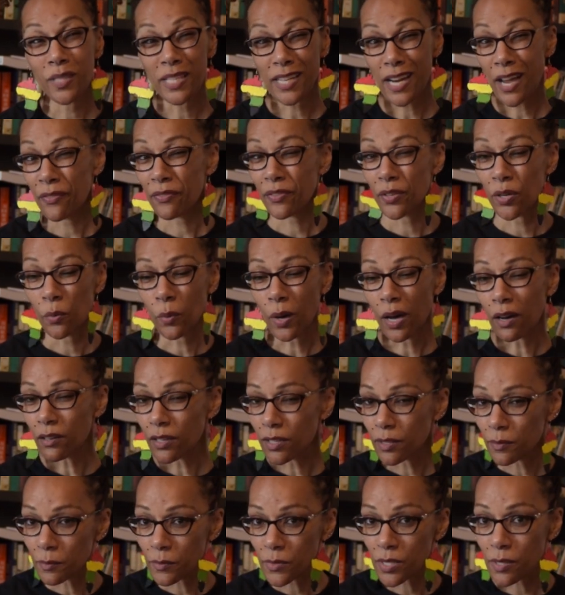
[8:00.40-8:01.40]
did I feel
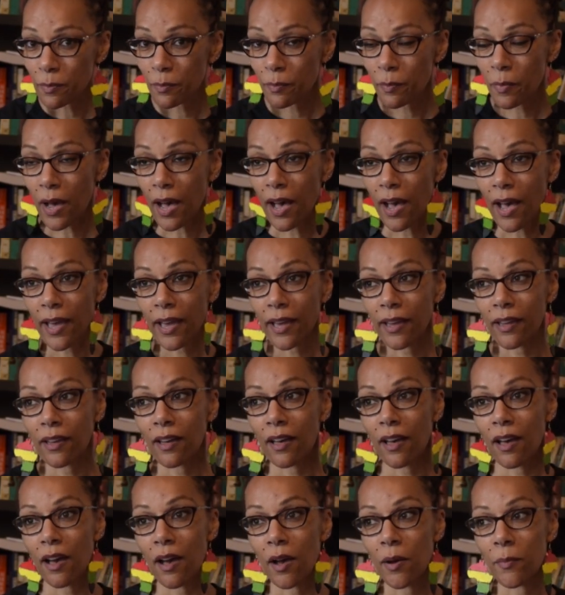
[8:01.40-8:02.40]
welcomed by
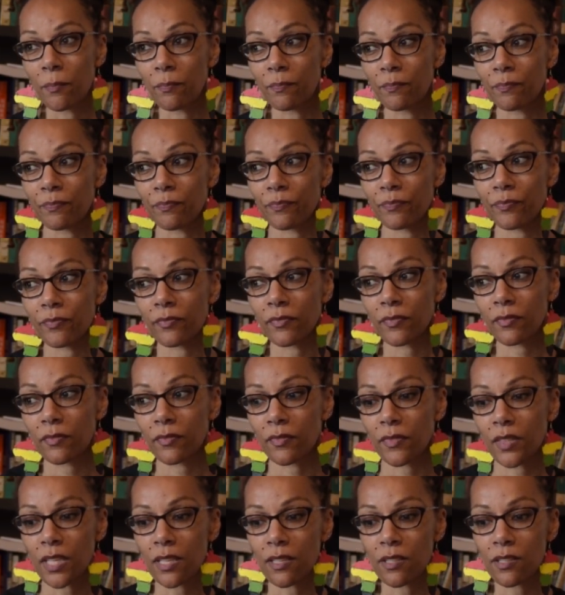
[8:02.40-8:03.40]
um,
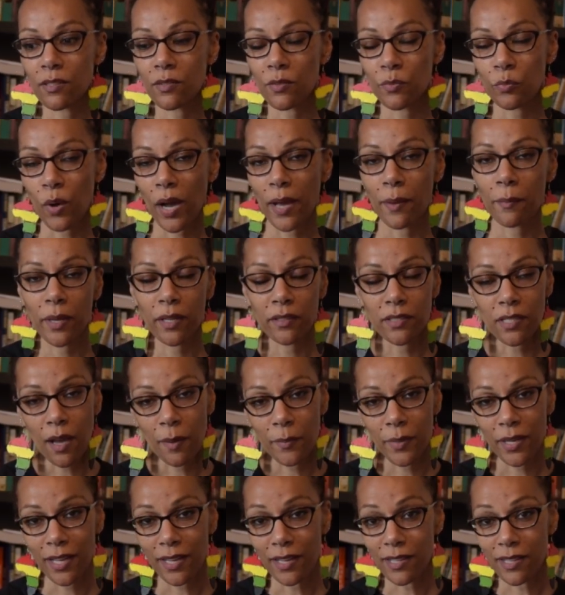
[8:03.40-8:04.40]
these white male
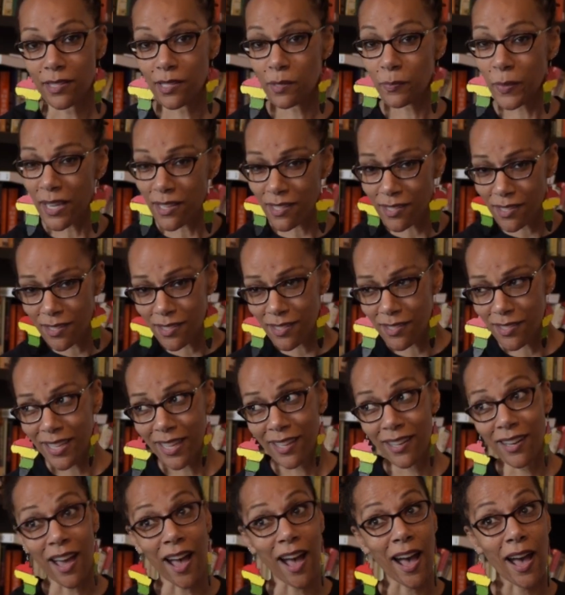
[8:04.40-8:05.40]
dominated spaces.
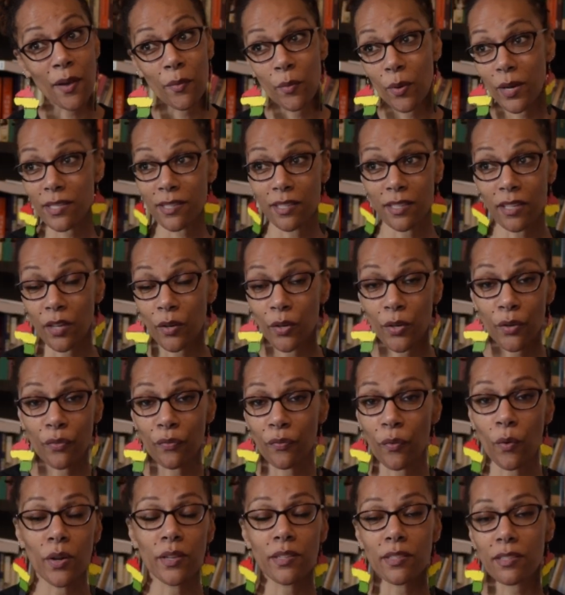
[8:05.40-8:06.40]
And I wasn't going to
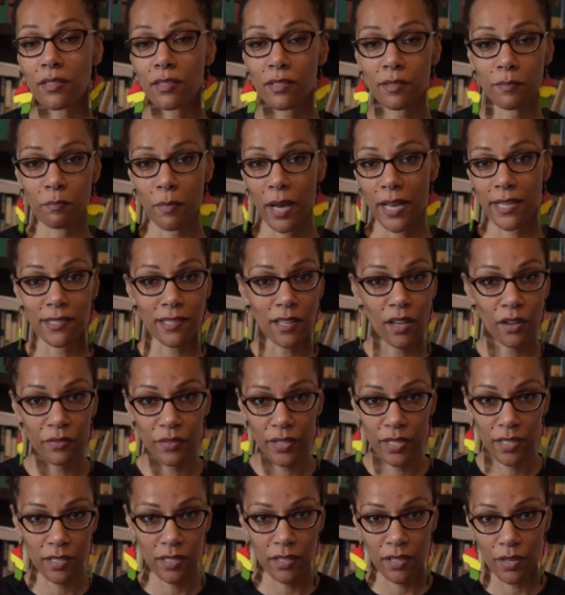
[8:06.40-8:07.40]
force myself
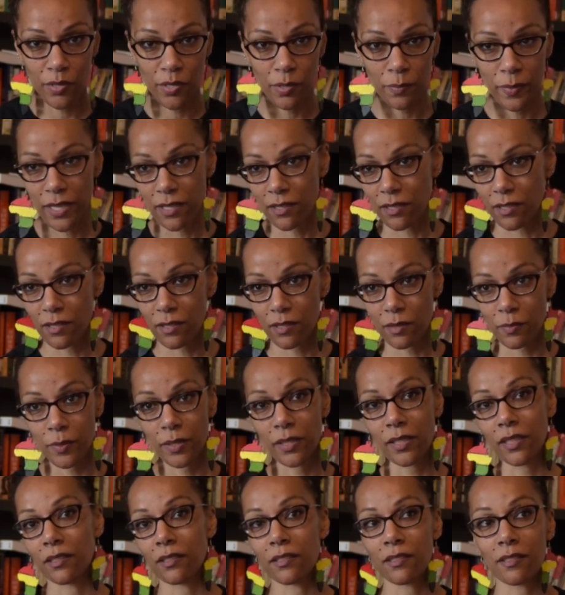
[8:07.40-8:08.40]
into those spaces
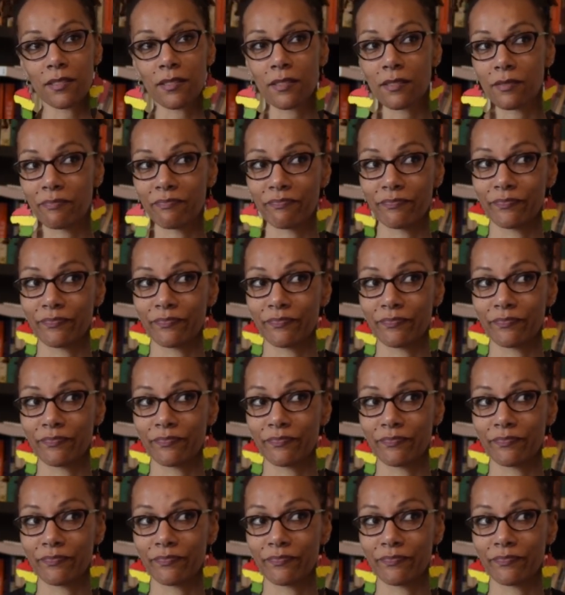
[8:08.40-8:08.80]
because